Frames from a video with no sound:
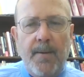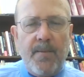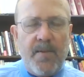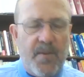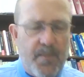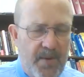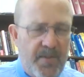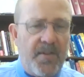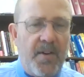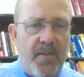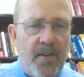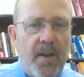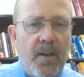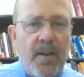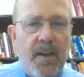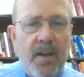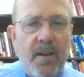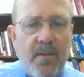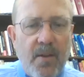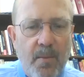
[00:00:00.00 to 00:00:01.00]

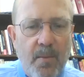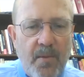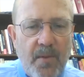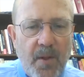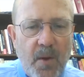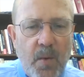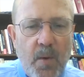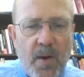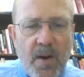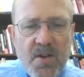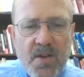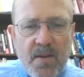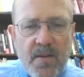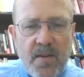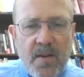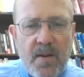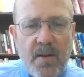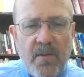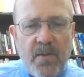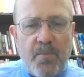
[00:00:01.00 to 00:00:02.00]
specifically in terms of the question
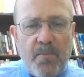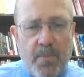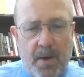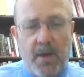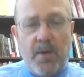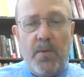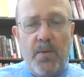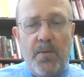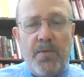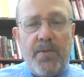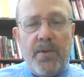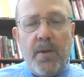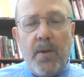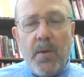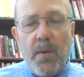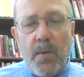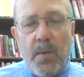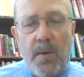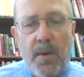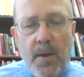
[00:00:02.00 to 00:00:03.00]
that is posed to
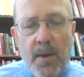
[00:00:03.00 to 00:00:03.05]
you.